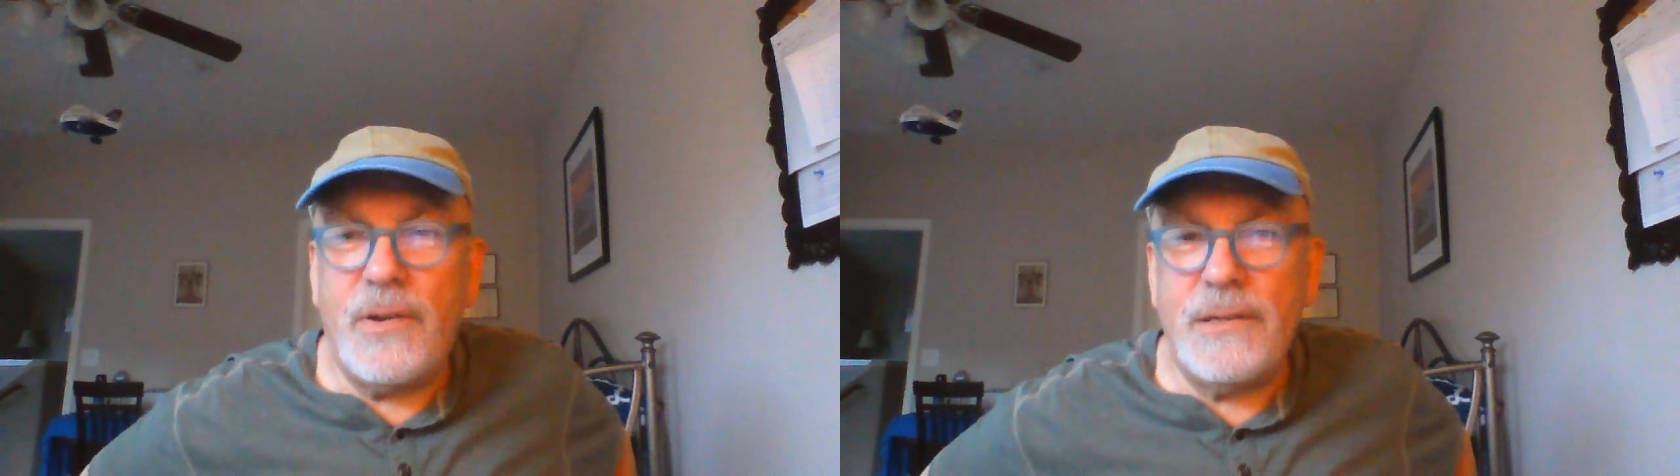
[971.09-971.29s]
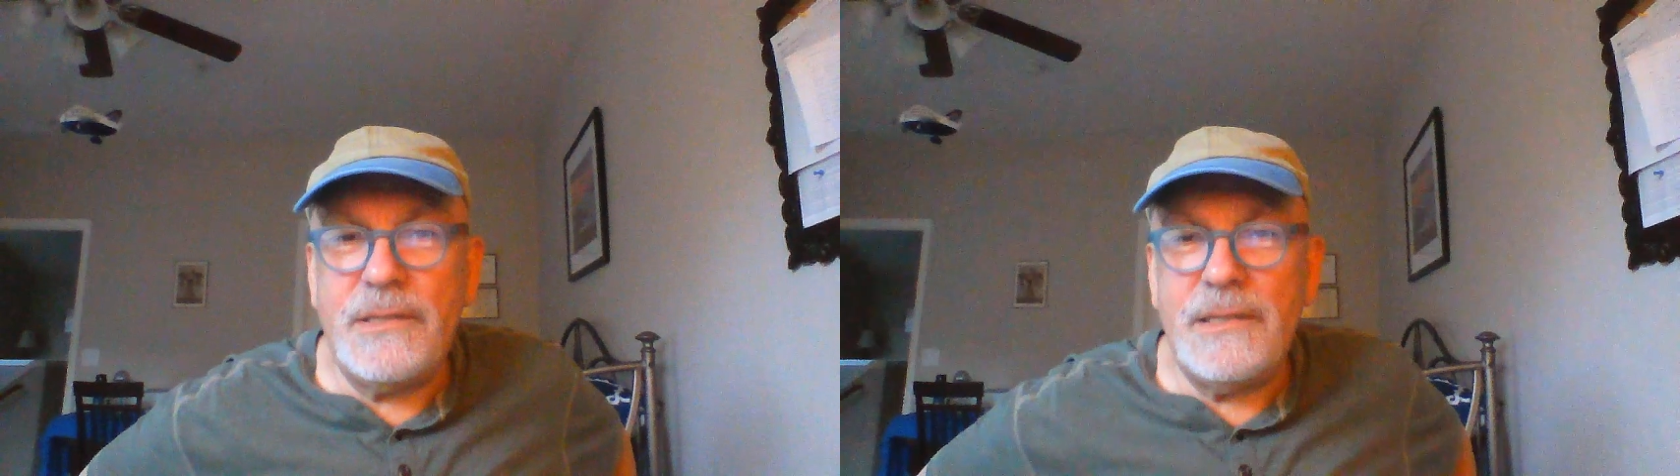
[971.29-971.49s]
Of
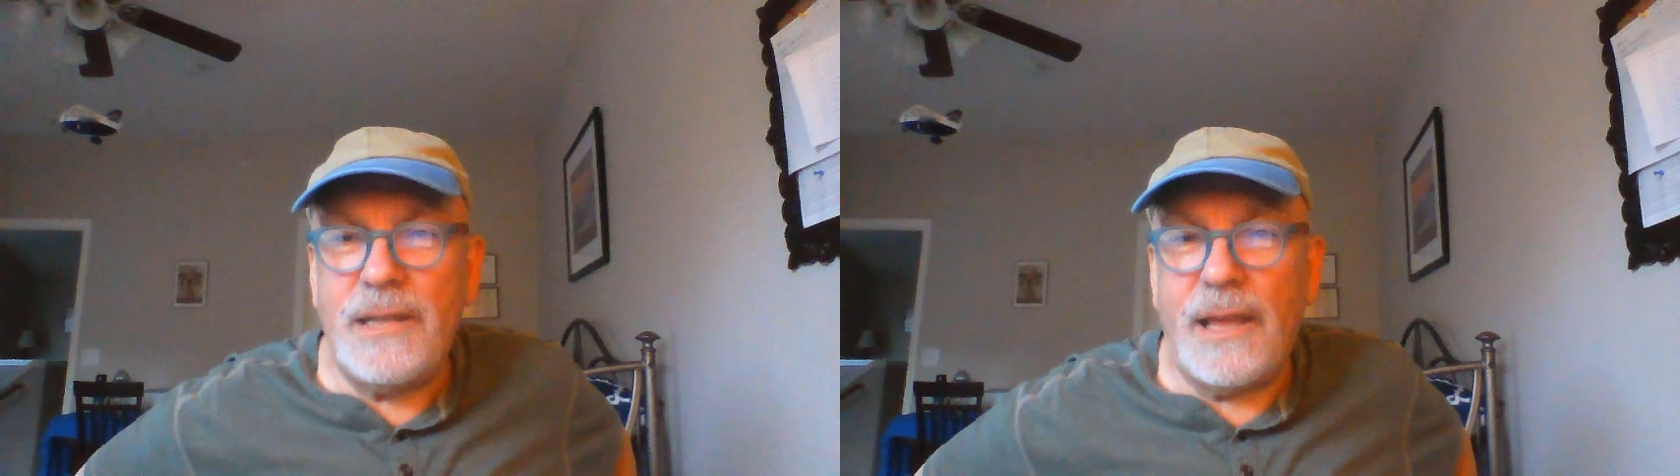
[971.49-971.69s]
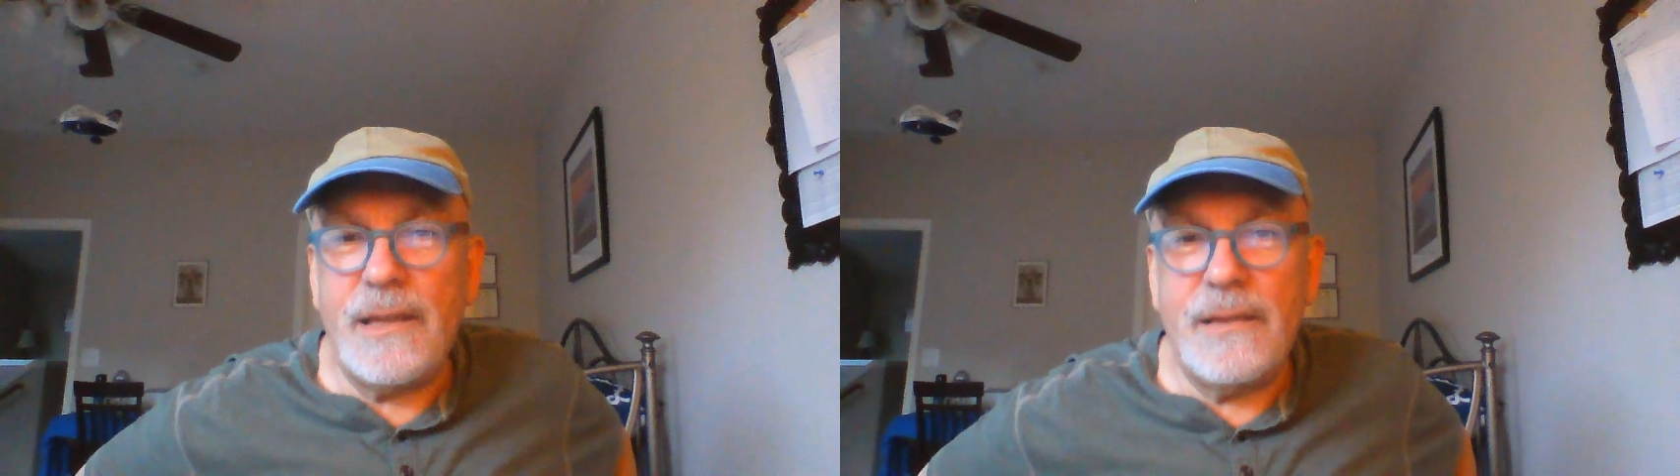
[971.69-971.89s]
course, he's
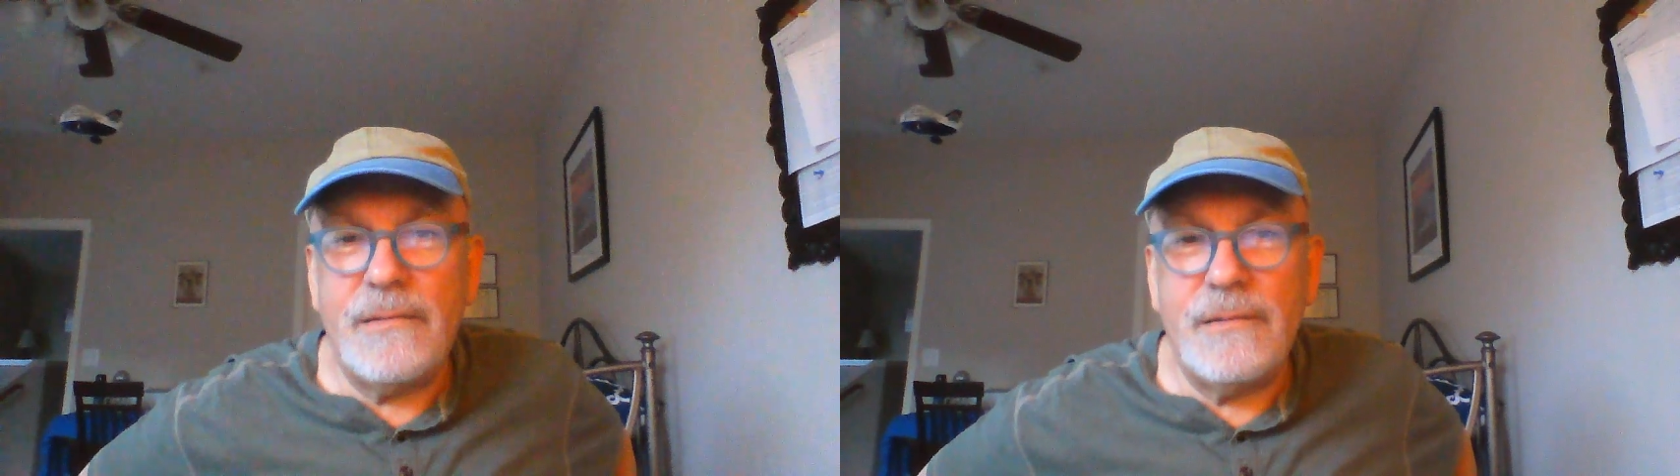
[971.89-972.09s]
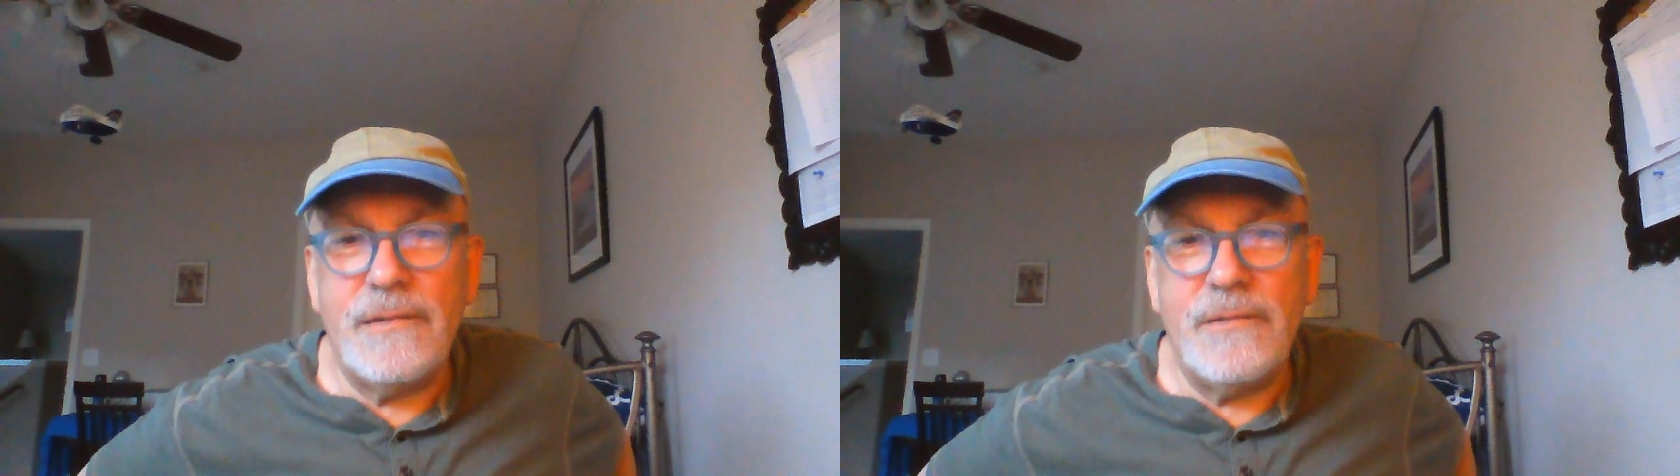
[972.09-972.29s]
like
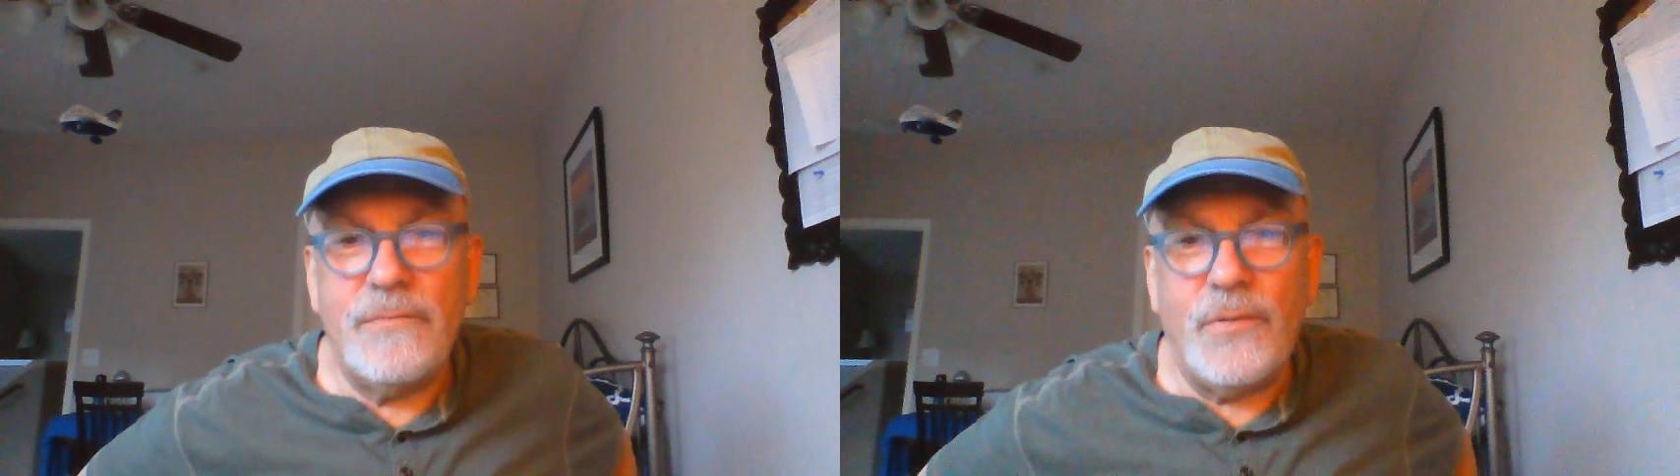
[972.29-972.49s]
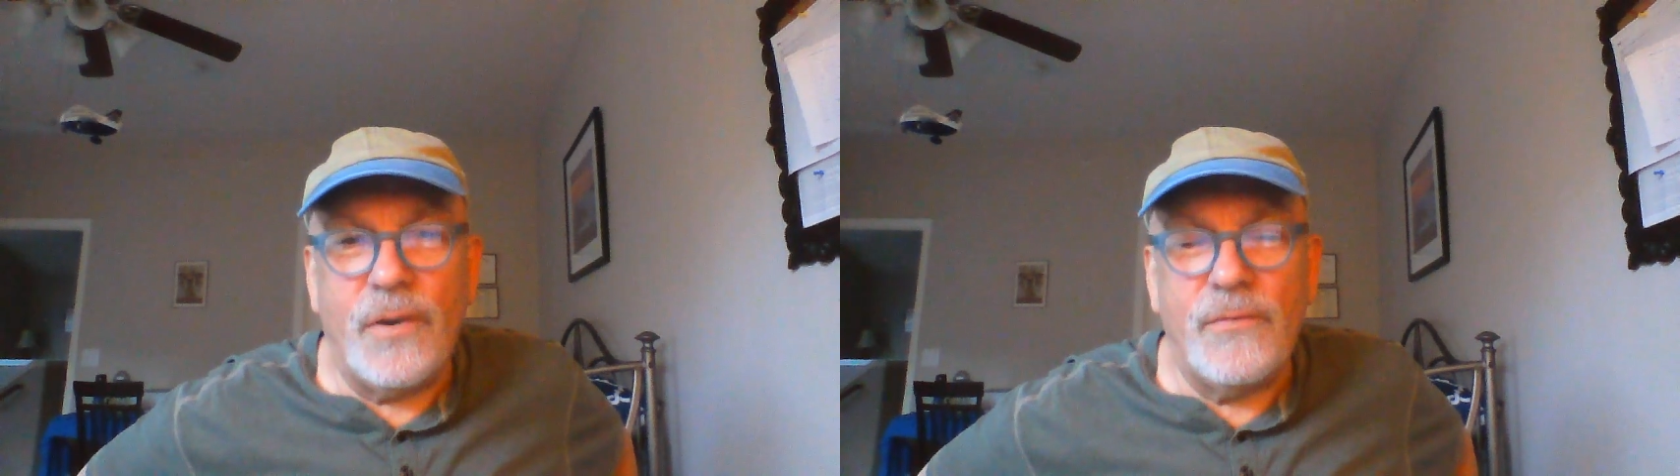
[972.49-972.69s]

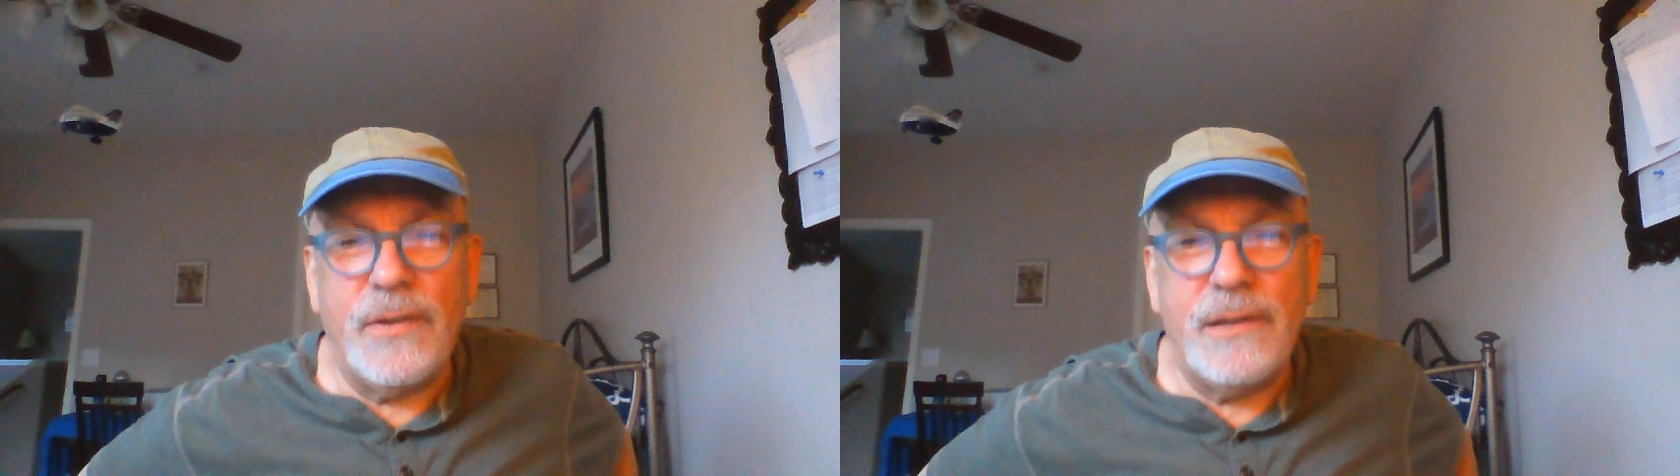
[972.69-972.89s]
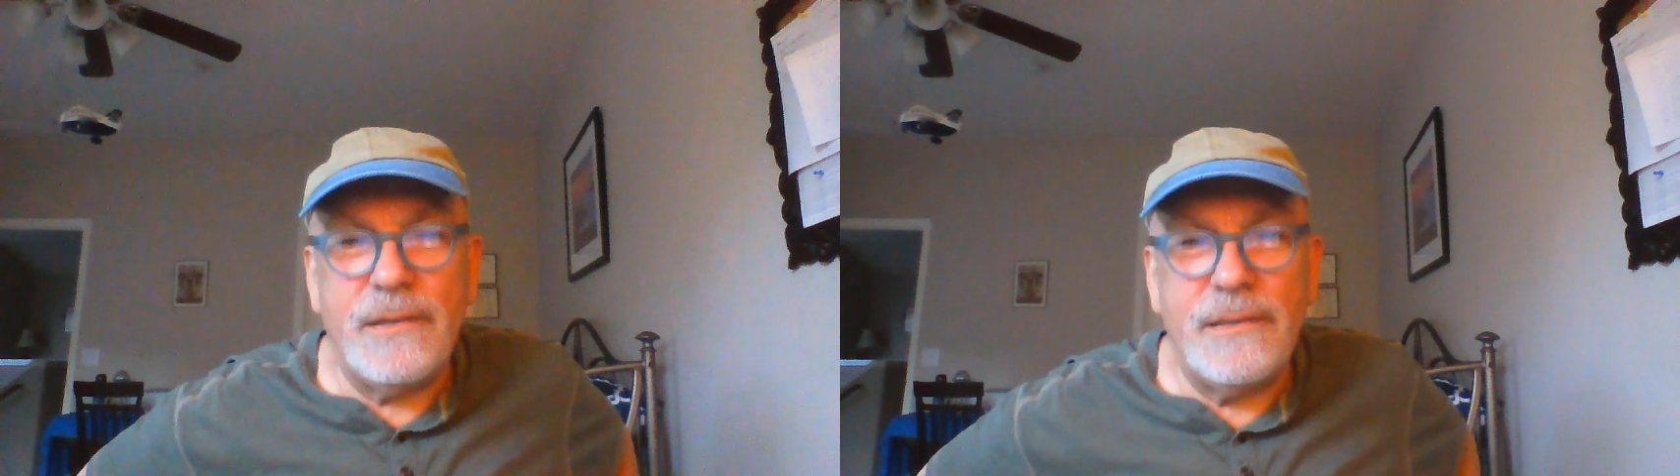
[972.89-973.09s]
four
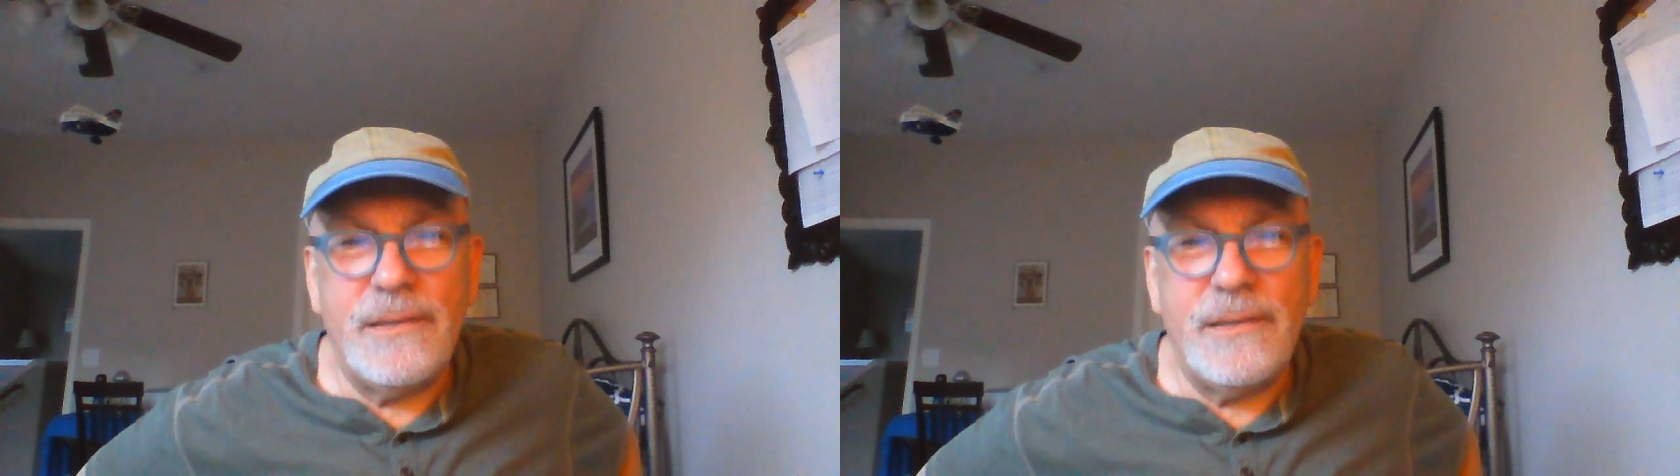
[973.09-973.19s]
foot